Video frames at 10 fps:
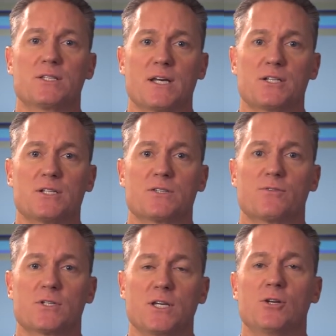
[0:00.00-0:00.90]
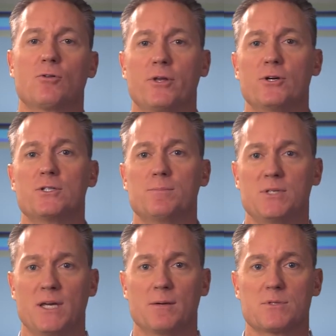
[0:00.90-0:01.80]
sessions for senior leadership
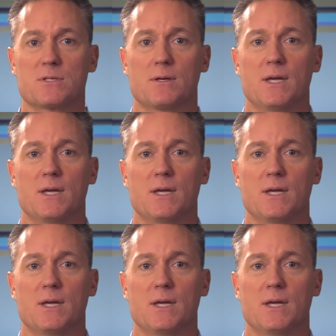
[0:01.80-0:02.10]
teams,